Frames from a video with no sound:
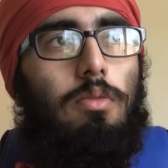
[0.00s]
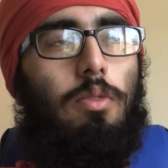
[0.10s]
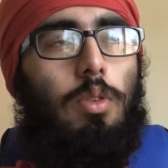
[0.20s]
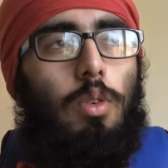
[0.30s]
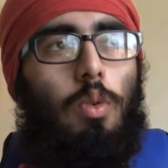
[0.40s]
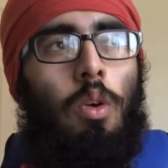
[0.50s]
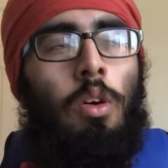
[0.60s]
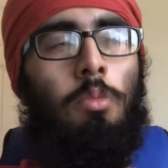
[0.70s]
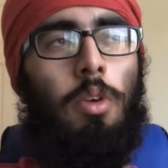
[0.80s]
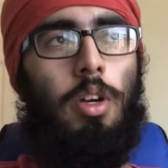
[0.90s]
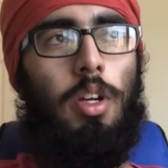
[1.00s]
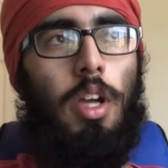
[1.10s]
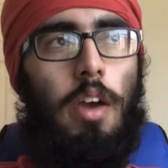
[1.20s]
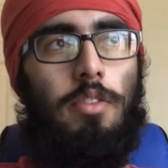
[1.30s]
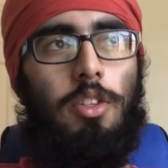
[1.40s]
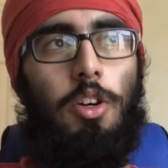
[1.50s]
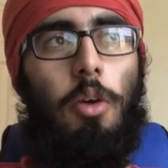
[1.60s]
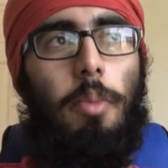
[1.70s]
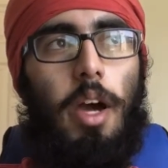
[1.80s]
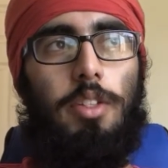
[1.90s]
for Walmart, have to
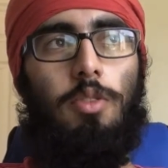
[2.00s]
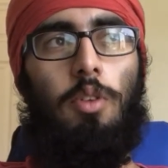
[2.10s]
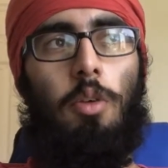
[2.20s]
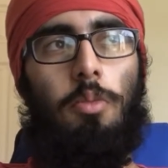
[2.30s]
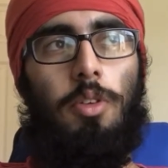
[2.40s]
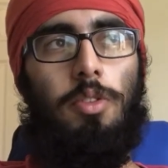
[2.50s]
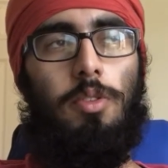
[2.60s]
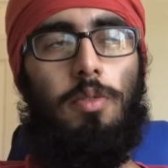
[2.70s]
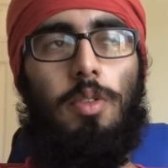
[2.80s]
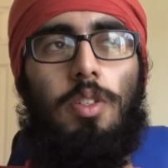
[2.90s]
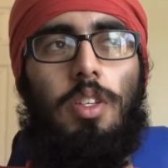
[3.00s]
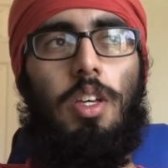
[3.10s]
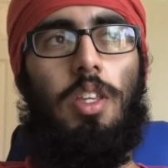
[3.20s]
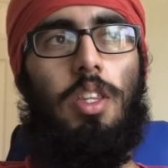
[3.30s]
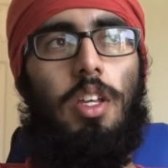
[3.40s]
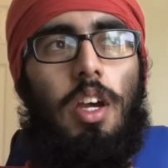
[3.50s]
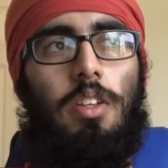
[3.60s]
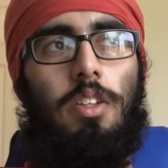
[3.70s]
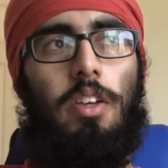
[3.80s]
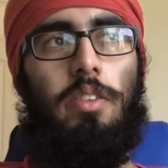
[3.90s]
go back to Walmart, in other words, and then I
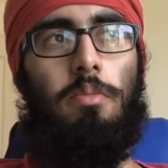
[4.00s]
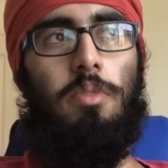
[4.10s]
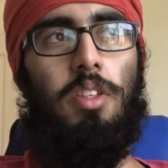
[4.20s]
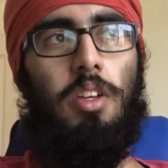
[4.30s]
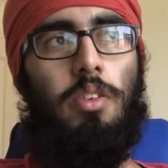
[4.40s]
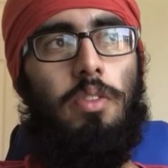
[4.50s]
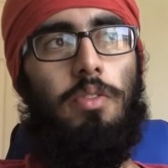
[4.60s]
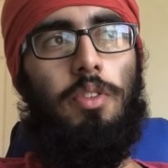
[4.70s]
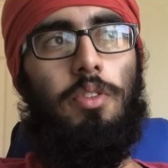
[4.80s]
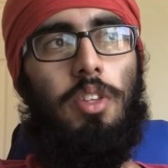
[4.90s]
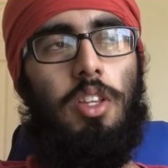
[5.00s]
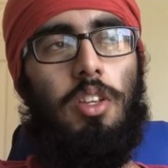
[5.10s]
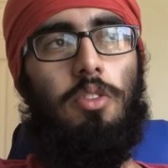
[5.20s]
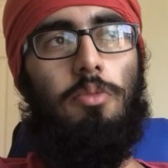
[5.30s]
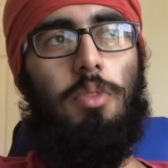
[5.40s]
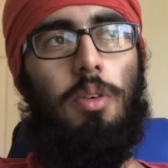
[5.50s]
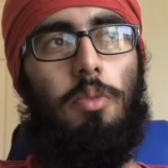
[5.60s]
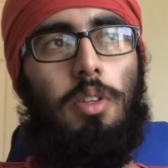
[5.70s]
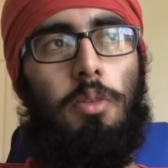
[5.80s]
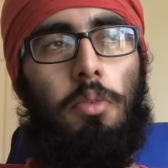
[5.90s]
had to give them a second interview. Then they told me they
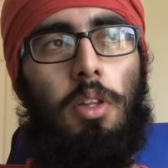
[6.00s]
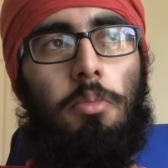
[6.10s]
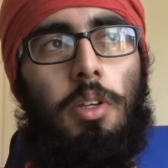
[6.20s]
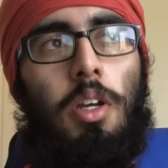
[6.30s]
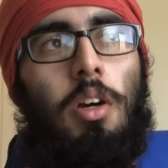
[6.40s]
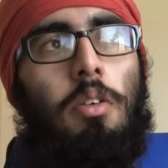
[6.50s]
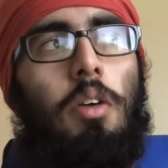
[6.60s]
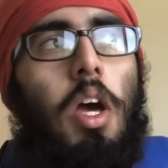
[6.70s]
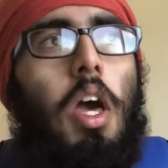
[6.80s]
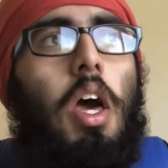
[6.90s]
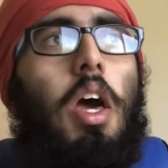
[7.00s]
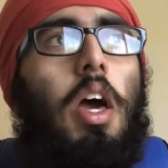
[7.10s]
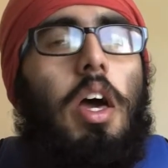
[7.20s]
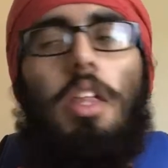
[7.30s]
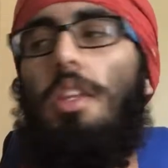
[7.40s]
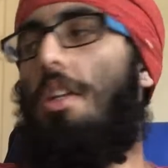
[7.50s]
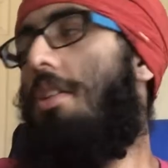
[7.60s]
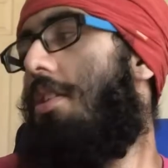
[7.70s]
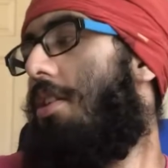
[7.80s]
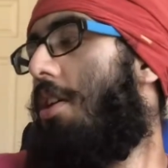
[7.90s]
wouldn't let me know. And
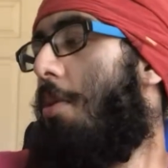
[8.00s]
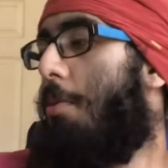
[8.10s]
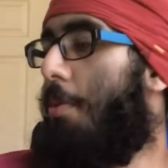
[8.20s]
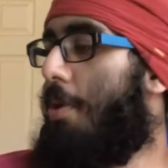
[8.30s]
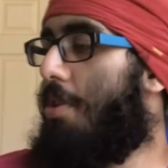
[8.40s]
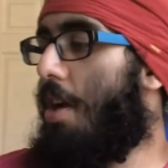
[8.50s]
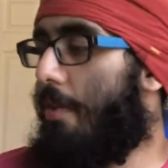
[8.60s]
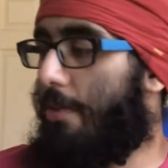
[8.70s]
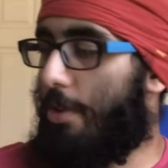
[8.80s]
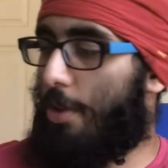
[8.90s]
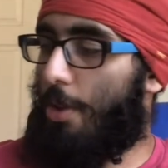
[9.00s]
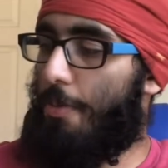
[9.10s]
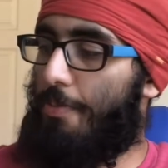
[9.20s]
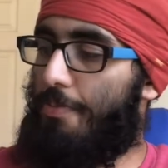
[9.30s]
then a couple weeks after,